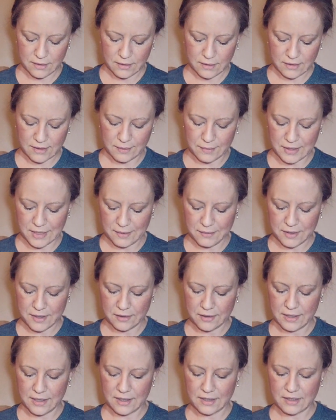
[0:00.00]
Sometimes
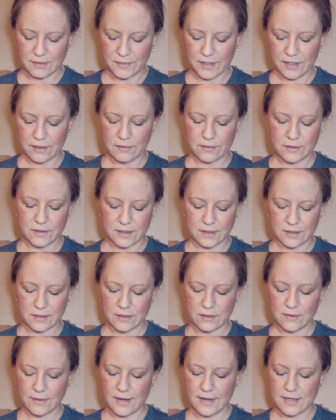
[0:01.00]
I'll take it to my other son's
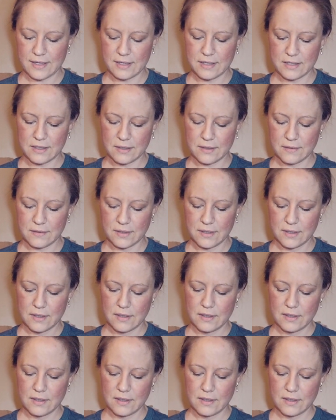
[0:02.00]
karate too,